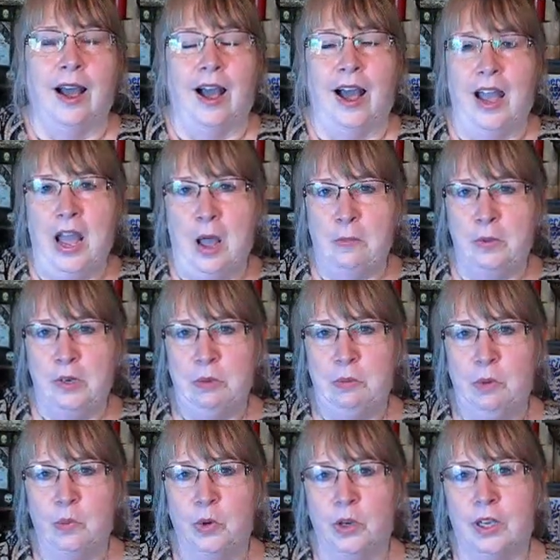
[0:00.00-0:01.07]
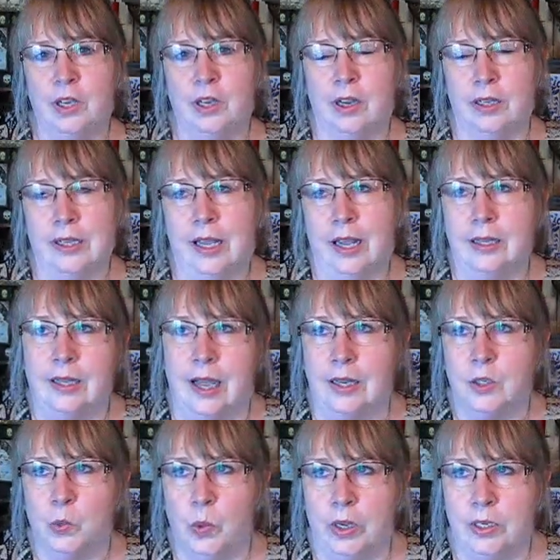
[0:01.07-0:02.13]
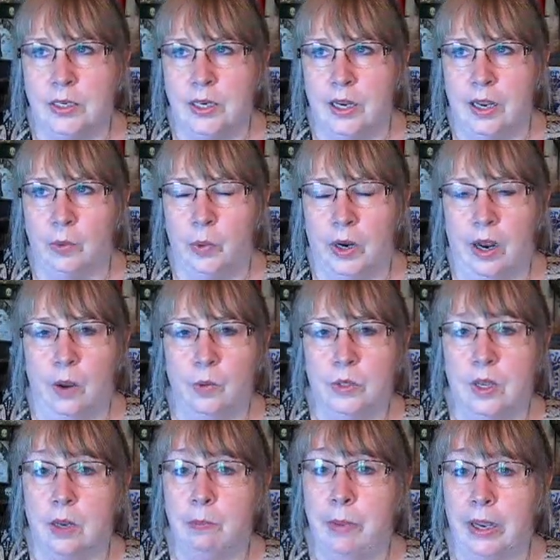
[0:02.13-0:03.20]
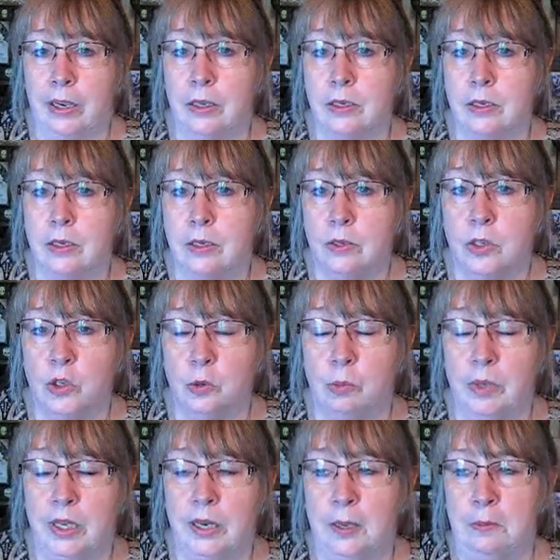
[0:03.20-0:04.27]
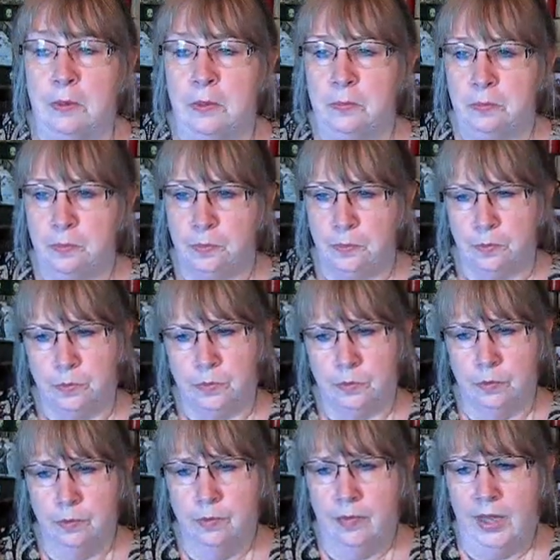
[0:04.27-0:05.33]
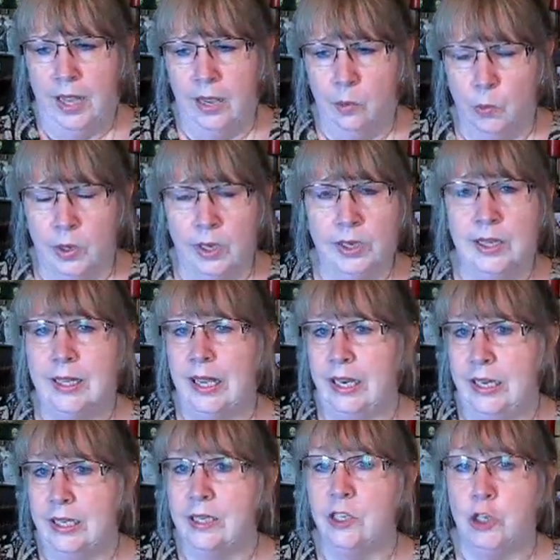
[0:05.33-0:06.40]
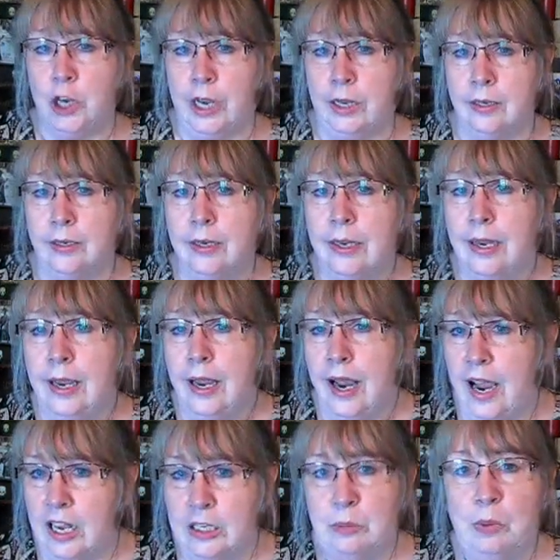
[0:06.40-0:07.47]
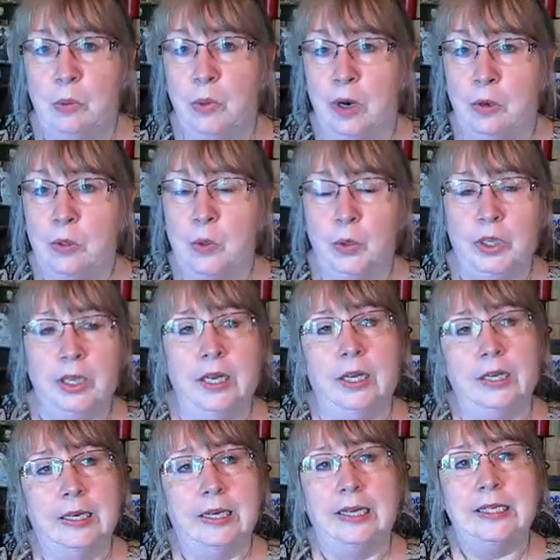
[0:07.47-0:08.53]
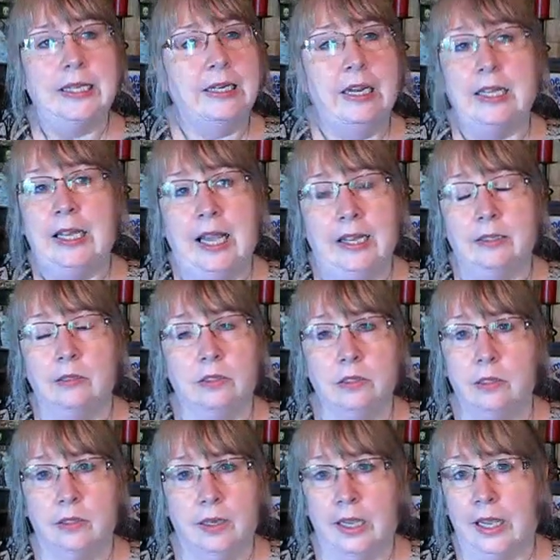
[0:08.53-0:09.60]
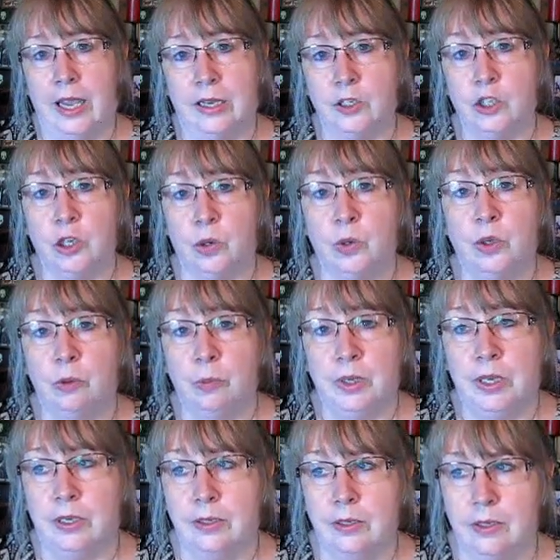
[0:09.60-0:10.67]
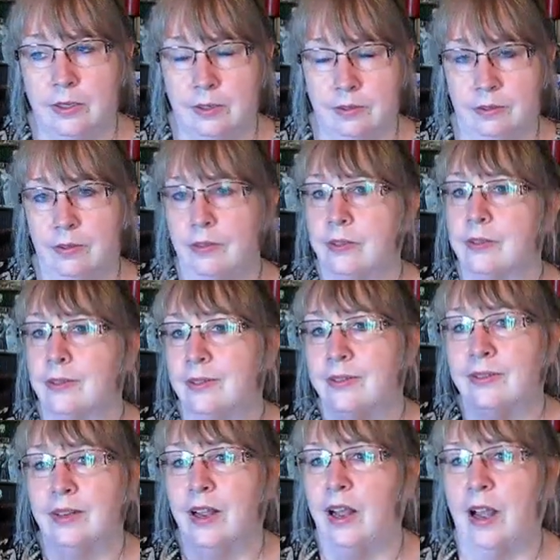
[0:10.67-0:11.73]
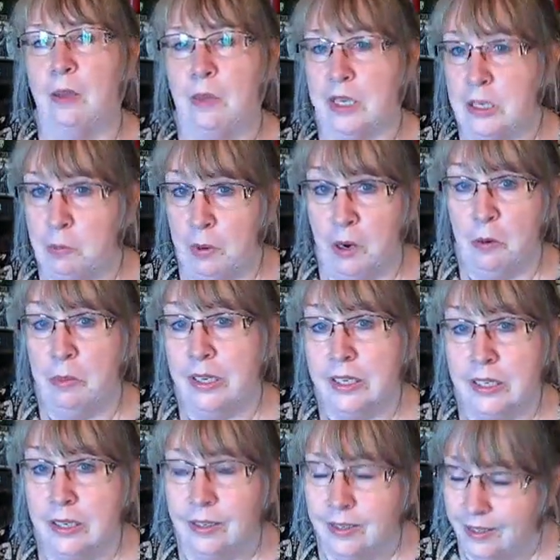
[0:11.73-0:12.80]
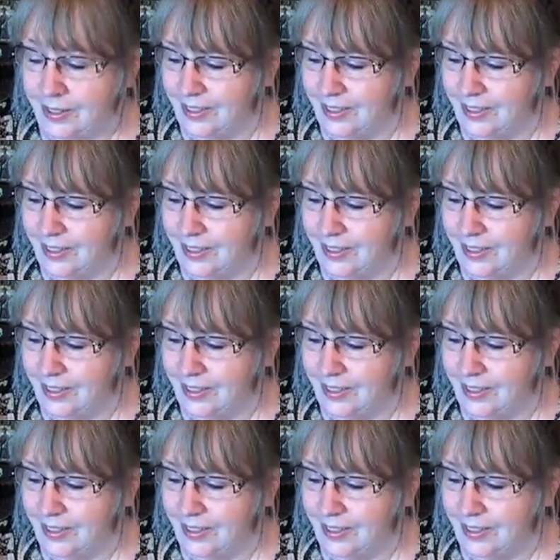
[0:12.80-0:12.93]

I happened to be working on that last Wednesday when I was on Becca's Zoom meetup and one of the ladies, Jan, asked me what I was working on, and I said, I can't, I can't show you because I'm experimenting